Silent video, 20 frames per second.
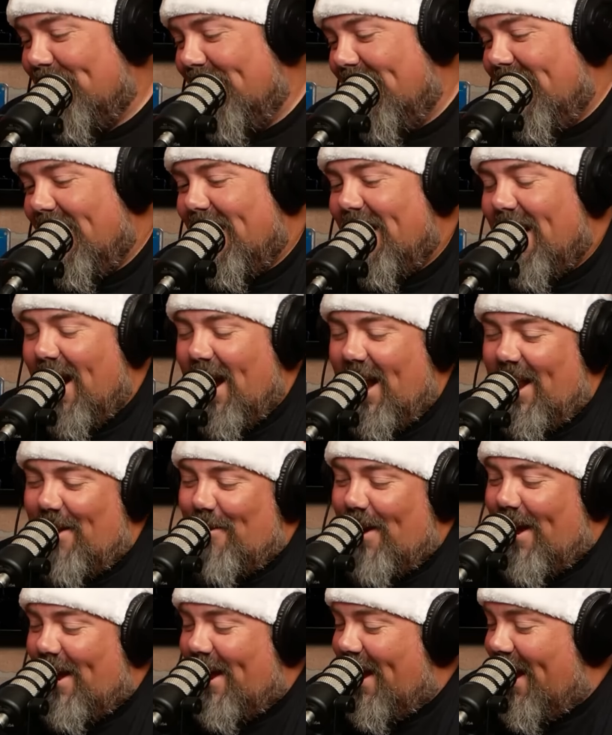Yeah.
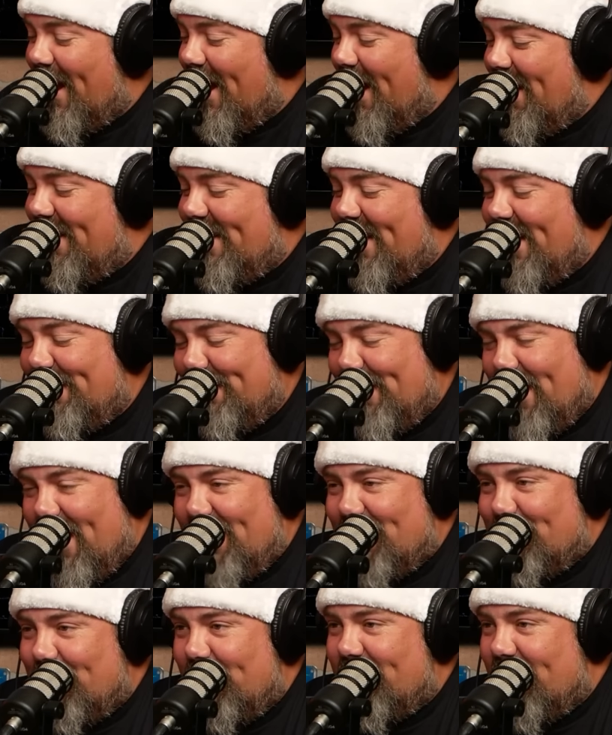Anyway,
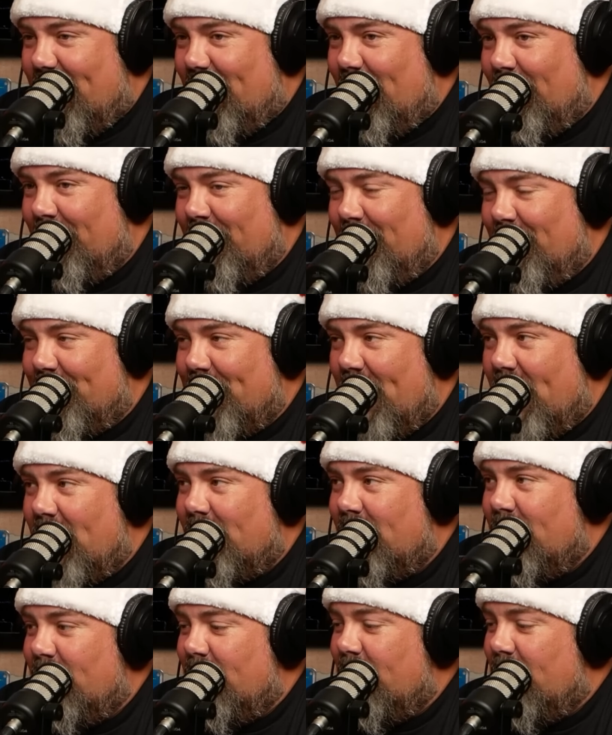as we said earlier,
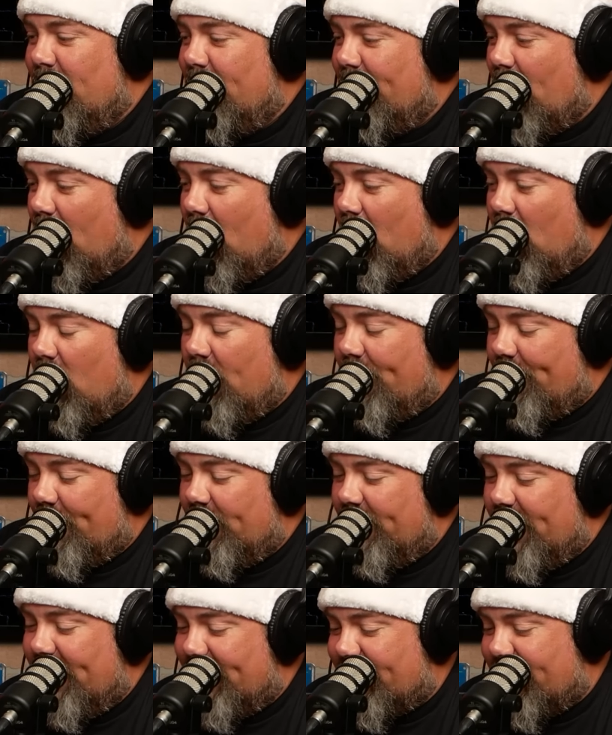thank you all for
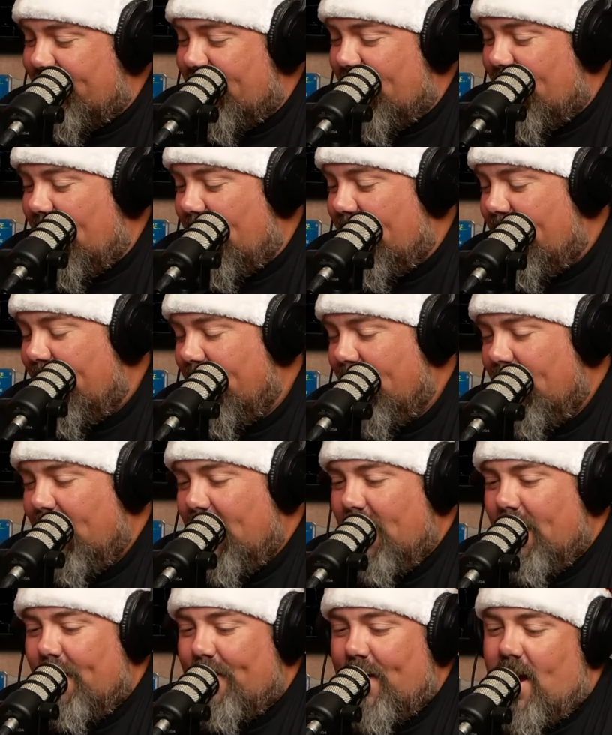listening.
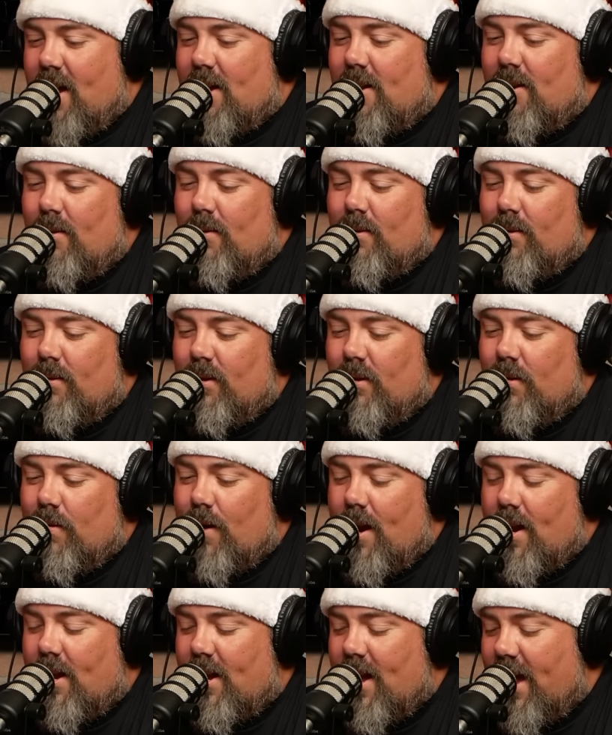Thank you to the
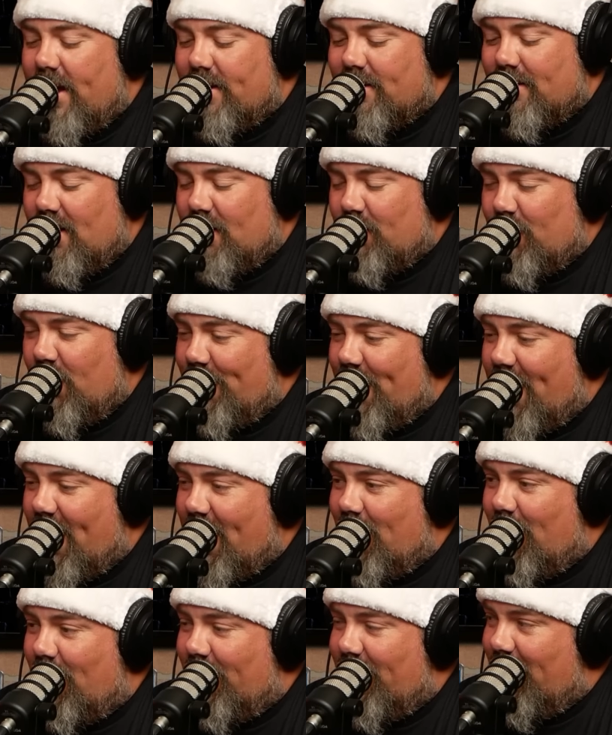great guests that we've
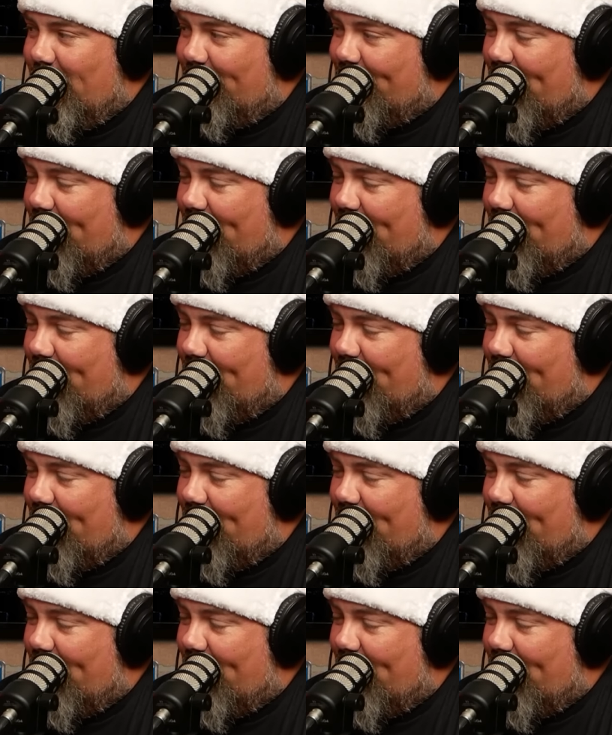had all year.